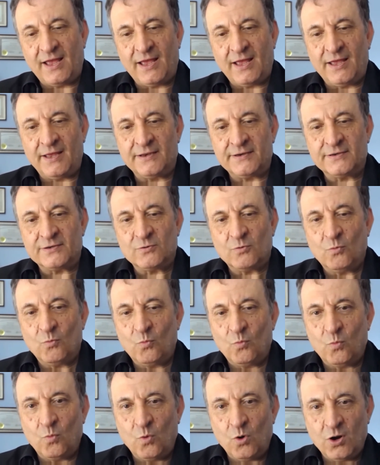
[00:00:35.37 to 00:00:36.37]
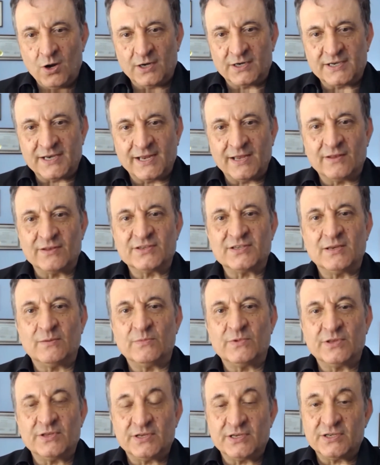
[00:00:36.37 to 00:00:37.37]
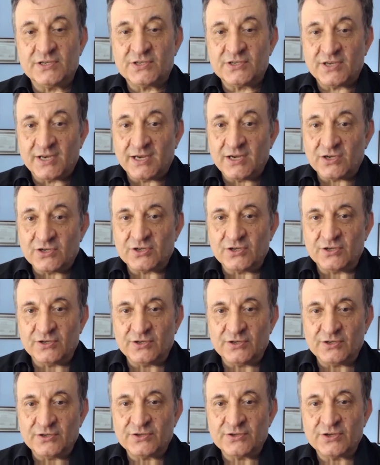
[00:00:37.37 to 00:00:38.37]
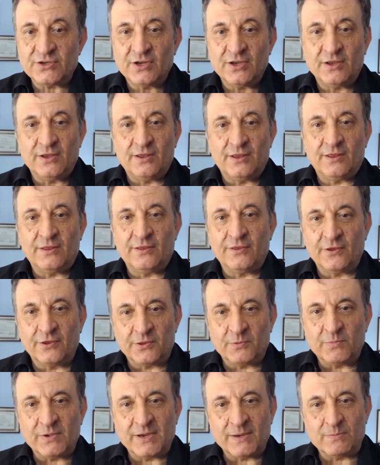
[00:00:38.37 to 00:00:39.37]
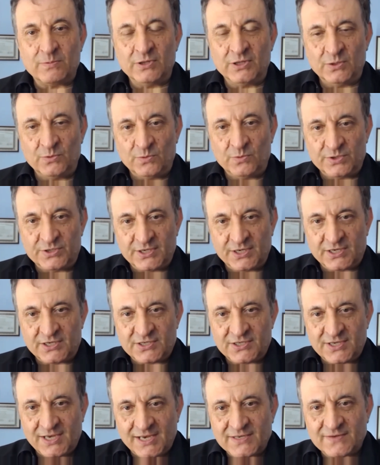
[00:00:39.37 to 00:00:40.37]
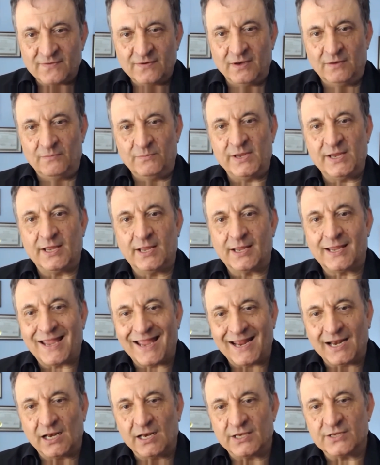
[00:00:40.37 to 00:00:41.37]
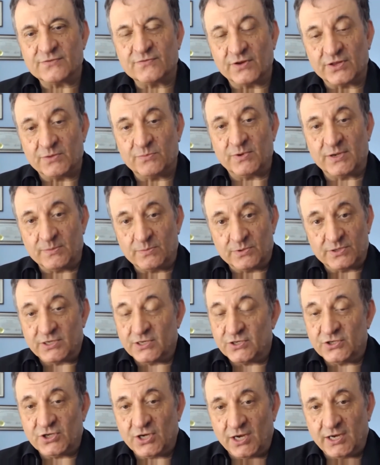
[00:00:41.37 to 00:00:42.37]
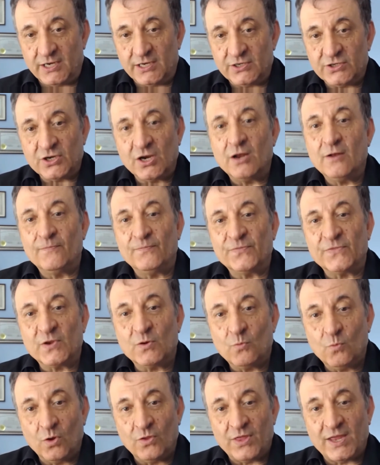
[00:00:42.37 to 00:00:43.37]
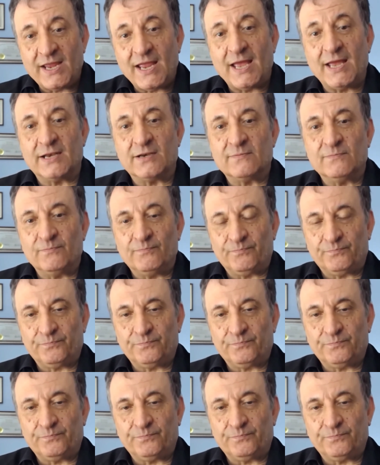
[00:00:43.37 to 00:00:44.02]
and worked out some of the distinctions that the people that were successful at being a catalyst for other people to change, what they had.